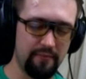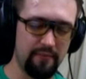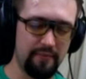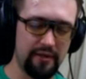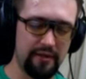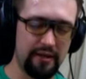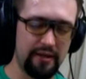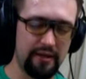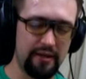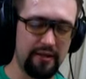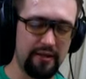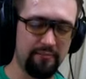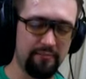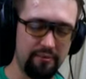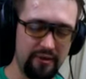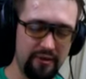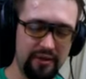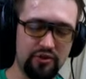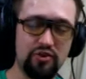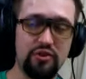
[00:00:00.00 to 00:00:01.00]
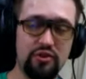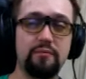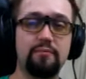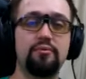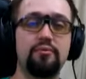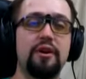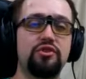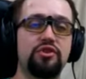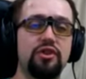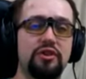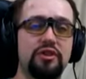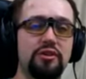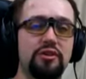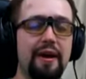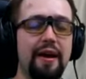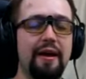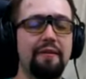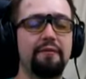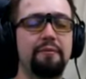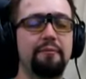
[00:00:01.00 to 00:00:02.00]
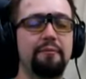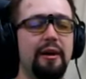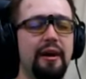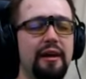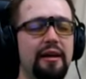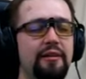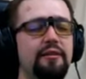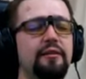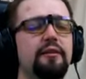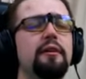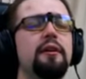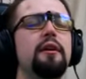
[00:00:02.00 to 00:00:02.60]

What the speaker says: production project you have in mind.